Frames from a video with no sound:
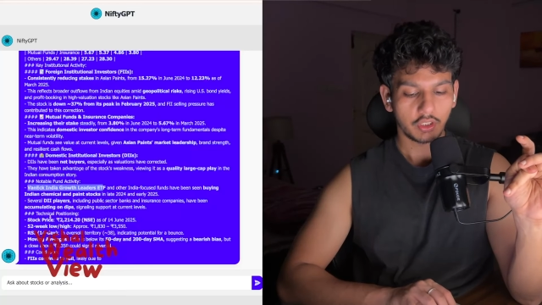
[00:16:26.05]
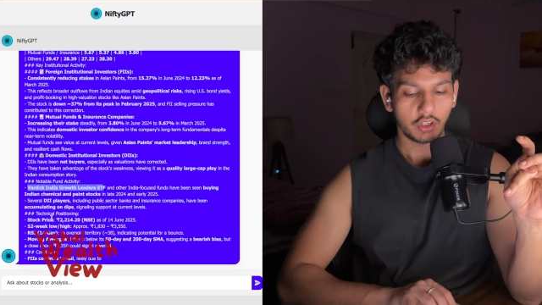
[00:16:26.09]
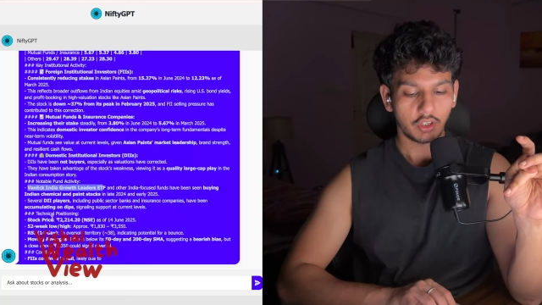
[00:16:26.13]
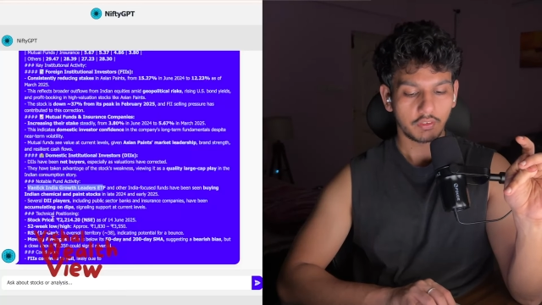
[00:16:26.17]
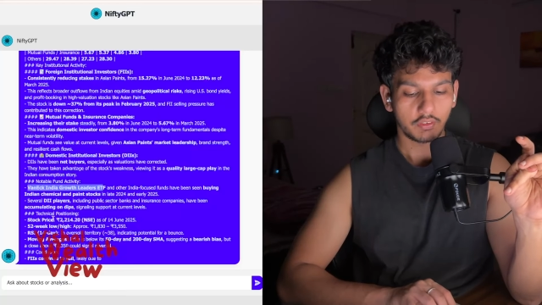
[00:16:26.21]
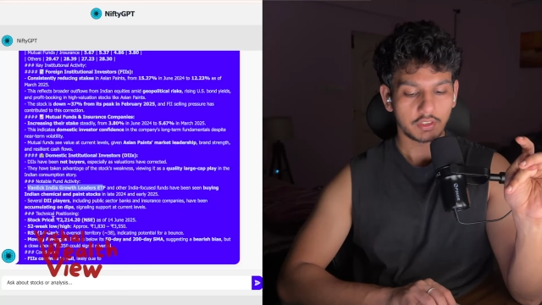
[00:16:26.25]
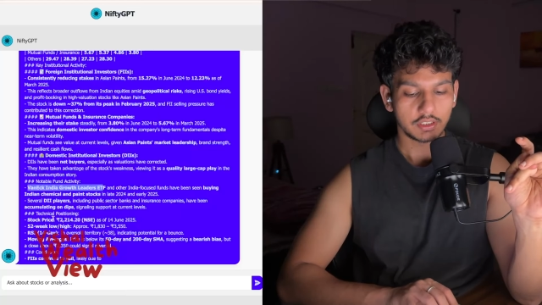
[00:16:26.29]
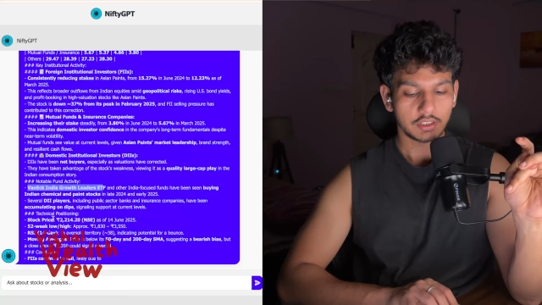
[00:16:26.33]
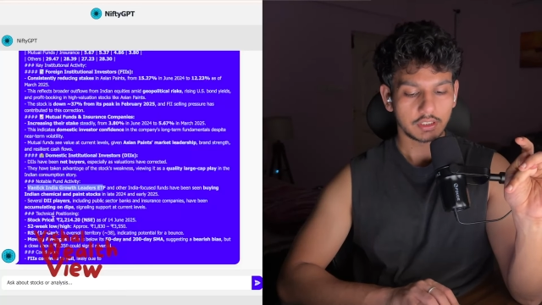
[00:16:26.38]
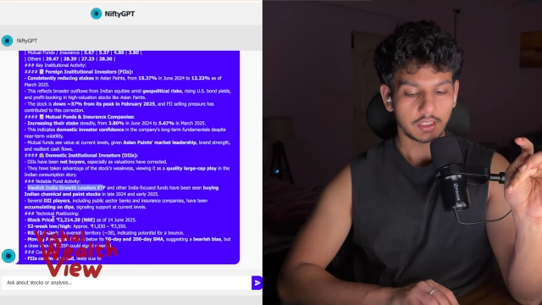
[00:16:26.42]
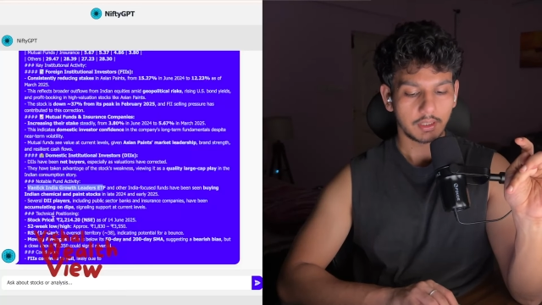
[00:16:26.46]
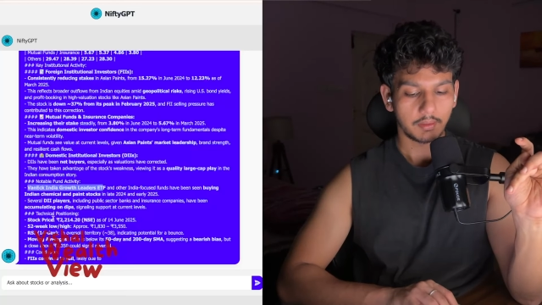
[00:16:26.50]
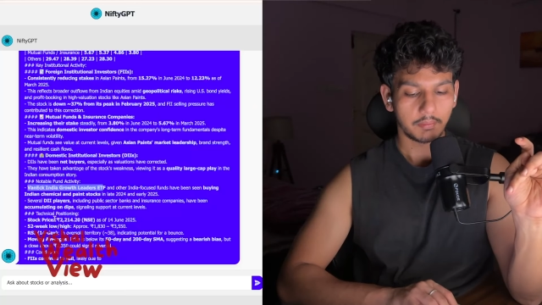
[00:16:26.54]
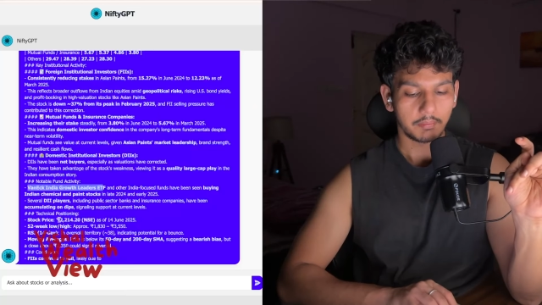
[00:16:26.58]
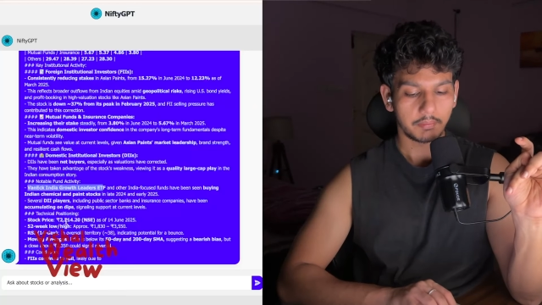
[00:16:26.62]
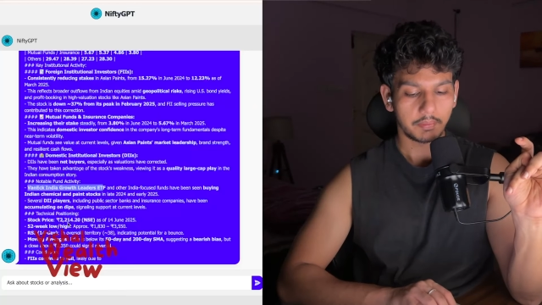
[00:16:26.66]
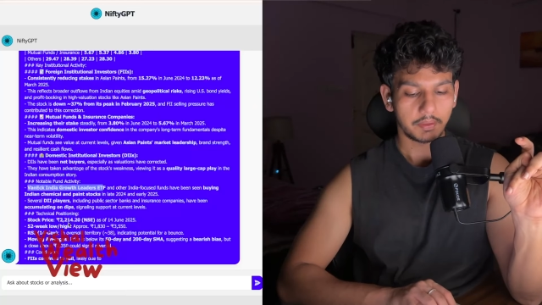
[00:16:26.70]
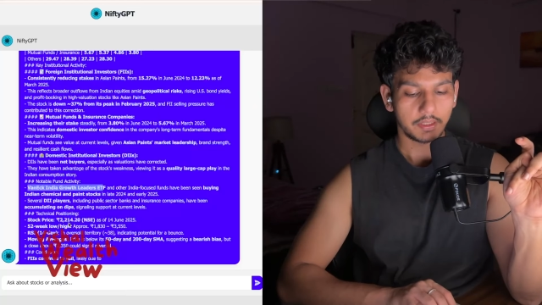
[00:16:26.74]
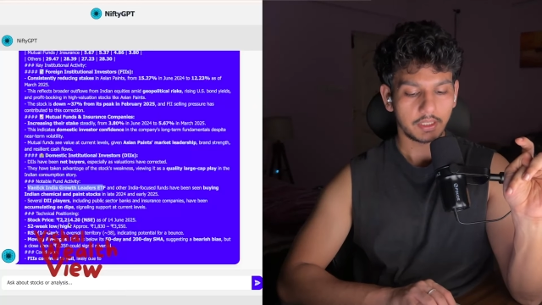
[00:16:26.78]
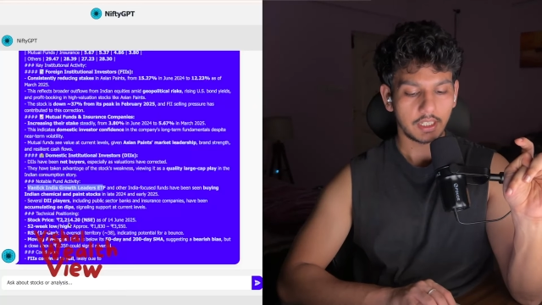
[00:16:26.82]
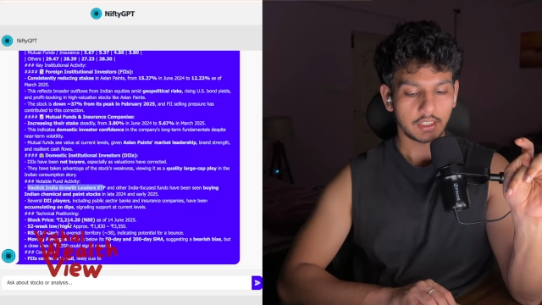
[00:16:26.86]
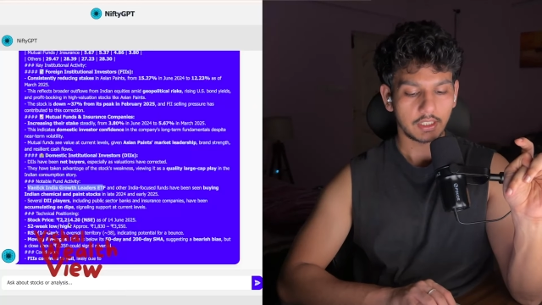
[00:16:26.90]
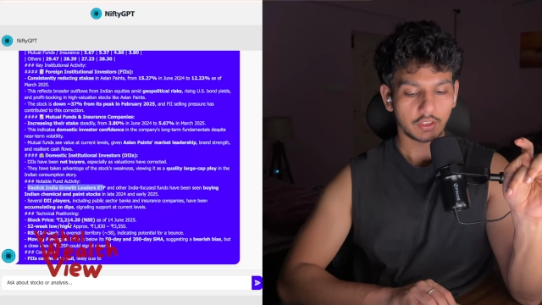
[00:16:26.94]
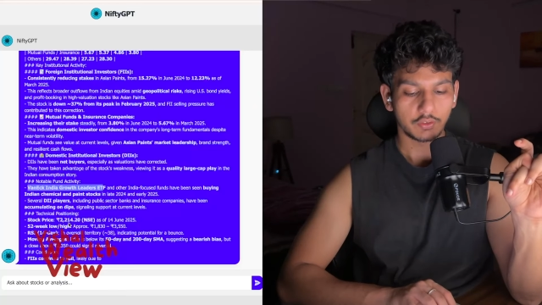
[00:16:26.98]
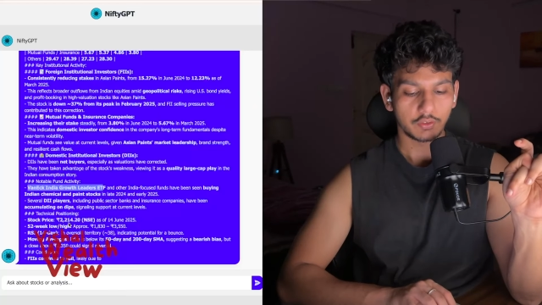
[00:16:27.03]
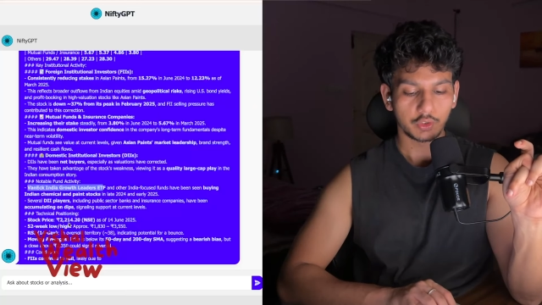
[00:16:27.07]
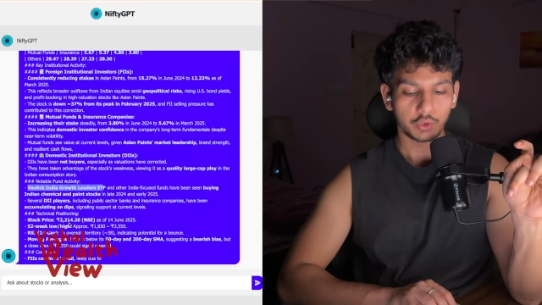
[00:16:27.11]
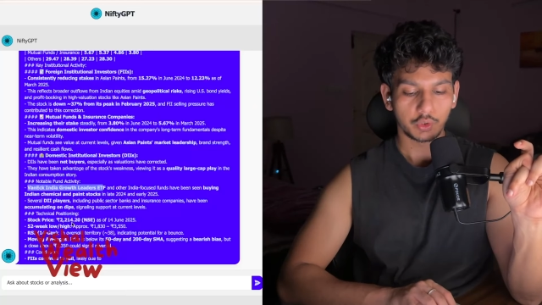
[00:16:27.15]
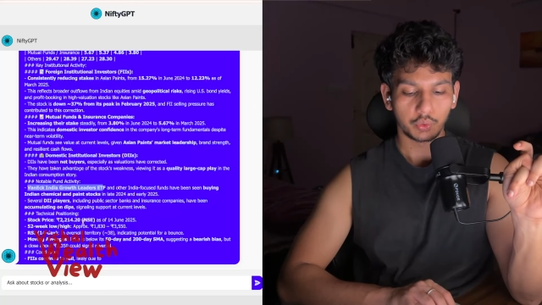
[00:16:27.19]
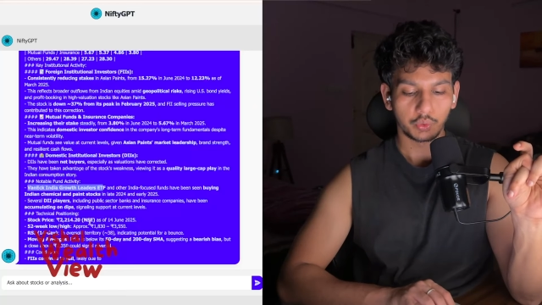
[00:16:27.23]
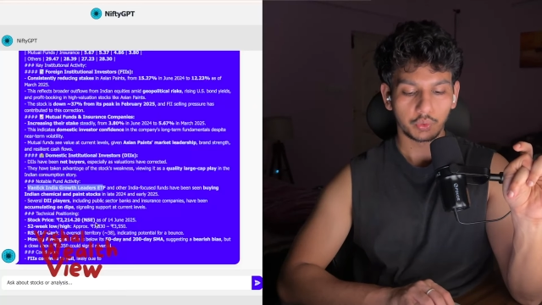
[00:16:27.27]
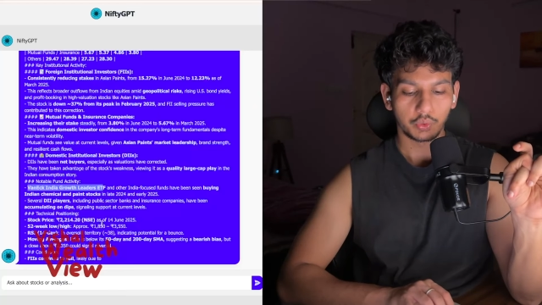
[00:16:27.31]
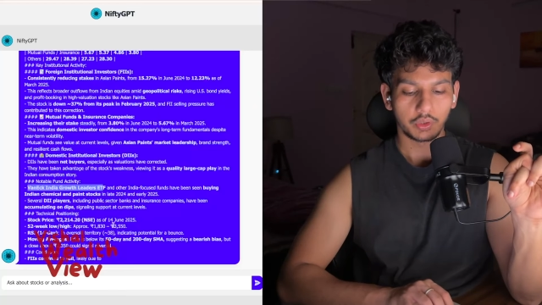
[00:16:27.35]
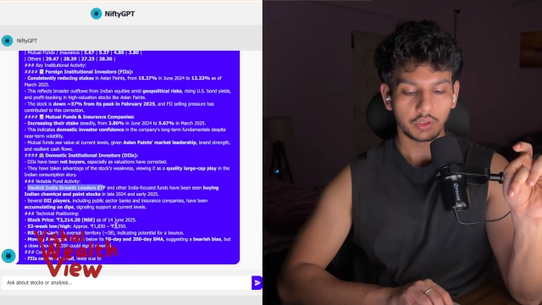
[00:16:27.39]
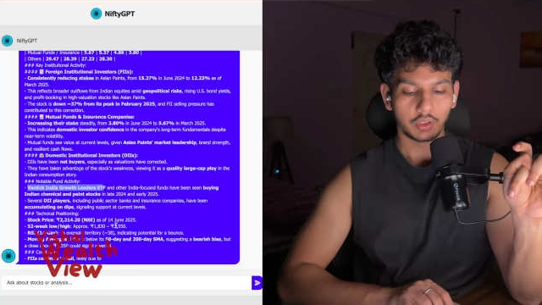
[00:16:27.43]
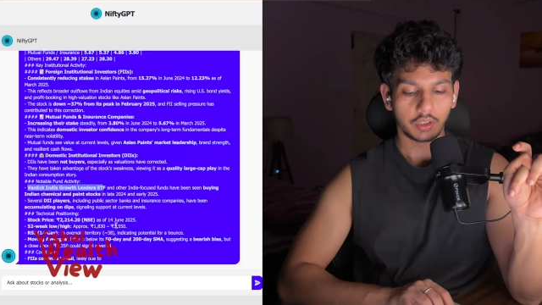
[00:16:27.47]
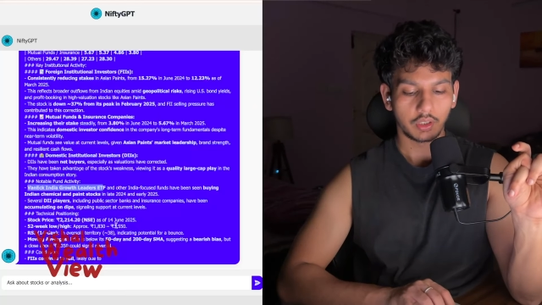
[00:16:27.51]
of this company as of
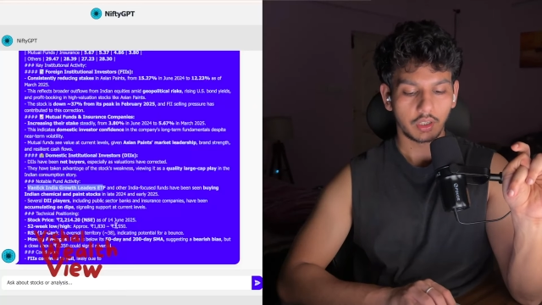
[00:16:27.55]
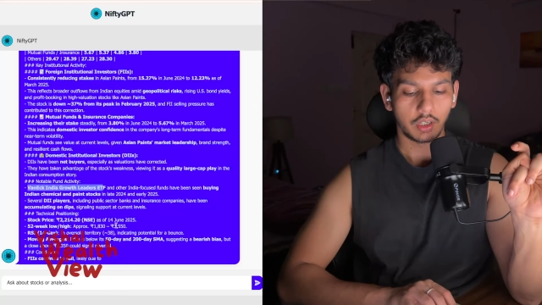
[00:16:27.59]
June